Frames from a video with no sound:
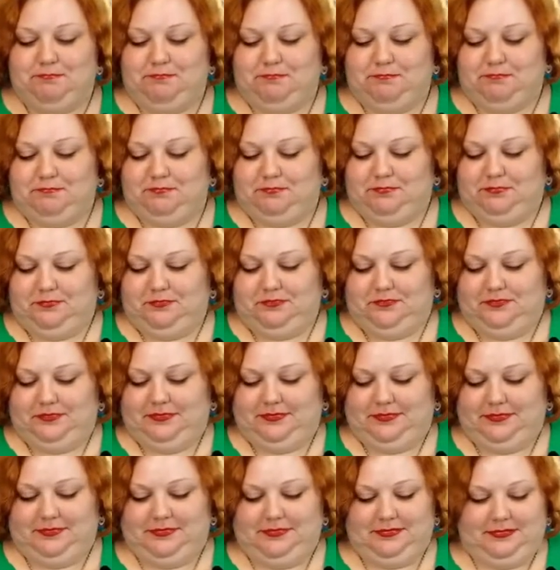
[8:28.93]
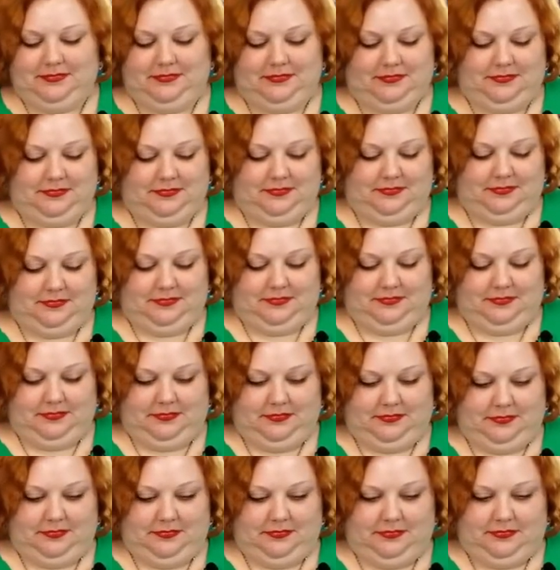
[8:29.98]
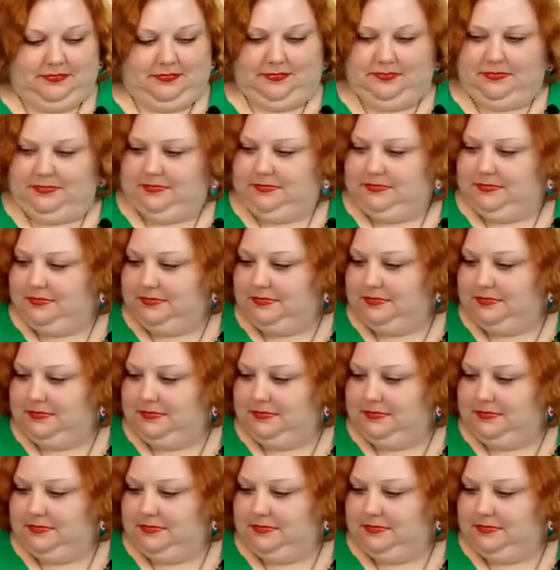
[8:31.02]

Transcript: This person isn't speaking.